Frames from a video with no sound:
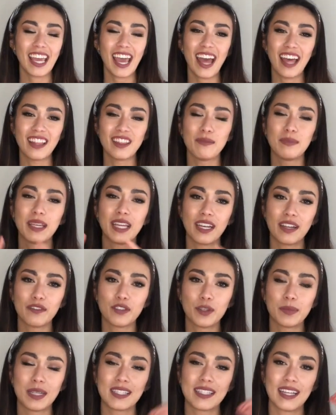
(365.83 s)
in the beginning of your
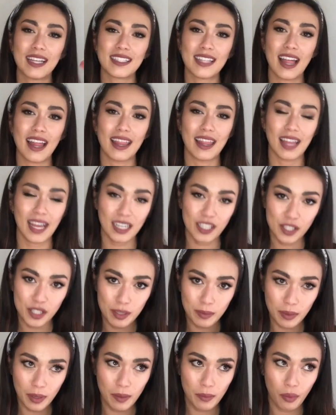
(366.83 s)
business, that is
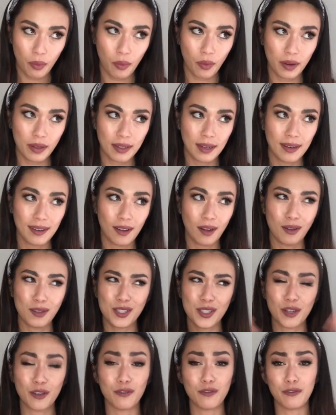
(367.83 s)
super important.
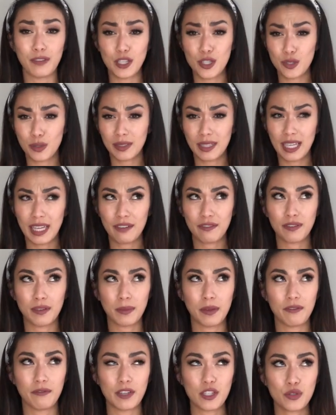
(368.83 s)
Also visually, from a
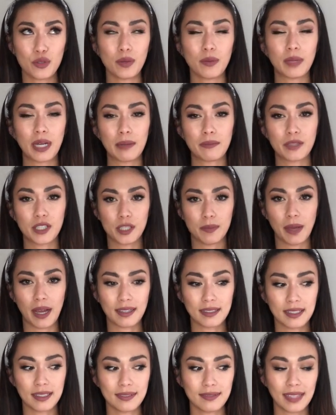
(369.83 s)
visual brand
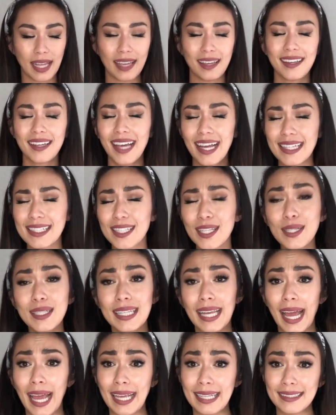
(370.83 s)
perspective, like, guys, look
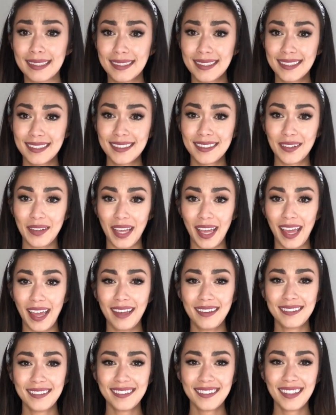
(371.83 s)
nice, okay?
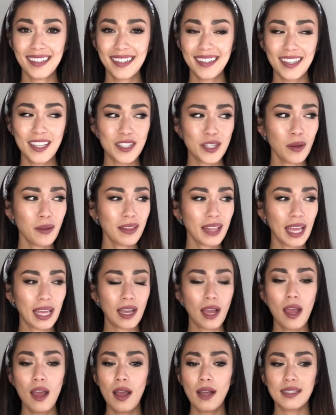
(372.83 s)
Don't like
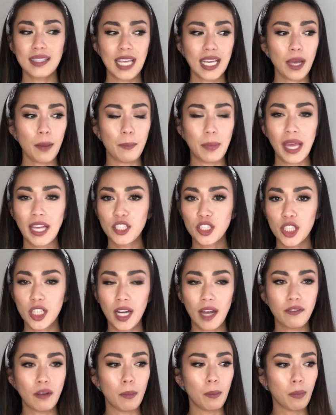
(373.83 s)
take a picture
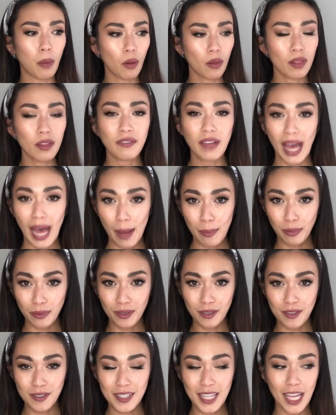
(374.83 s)
of a bowl of
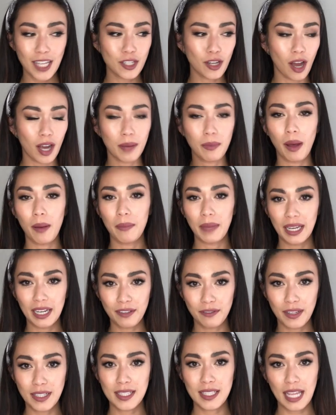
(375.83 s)
apples and talk about
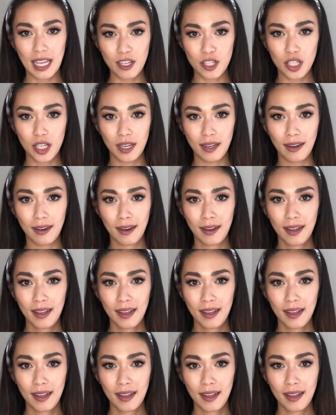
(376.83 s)
manifestation